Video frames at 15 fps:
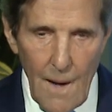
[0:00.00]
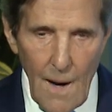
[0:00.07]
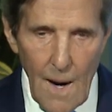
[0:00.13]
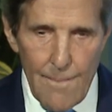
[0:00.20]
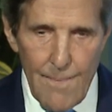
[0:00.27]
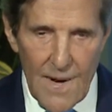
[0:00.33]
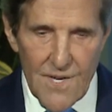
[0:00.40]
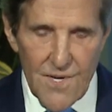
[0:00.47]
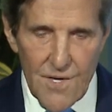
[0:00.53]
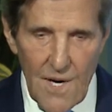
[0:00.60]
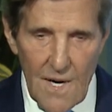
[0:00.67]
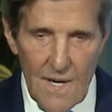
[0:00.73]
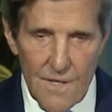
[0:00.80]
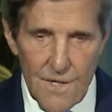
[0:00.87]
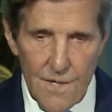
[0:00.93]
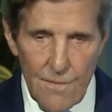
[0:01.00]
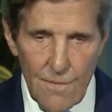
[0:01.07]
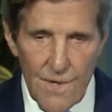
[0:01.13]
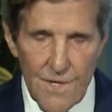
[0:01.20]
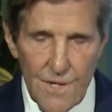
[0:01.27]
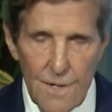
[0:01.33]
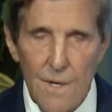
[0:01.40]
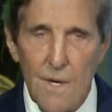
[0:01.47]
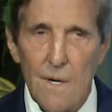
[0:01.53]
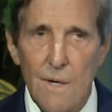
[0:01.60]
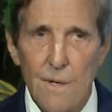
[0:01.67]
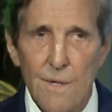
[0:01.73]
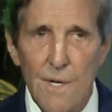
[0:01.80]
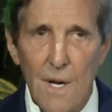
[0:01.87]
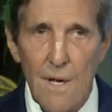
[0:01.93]
our best chance in recent
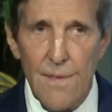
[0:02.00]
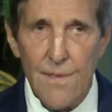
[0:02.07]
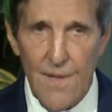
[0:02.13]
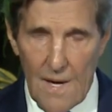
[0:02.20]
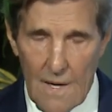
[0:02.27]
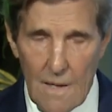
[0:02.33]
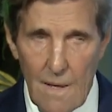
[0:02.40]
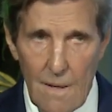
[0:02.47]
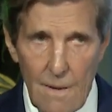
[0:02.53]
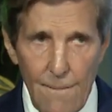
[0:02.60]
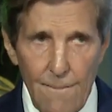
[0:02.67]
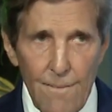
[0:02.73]
years, I think,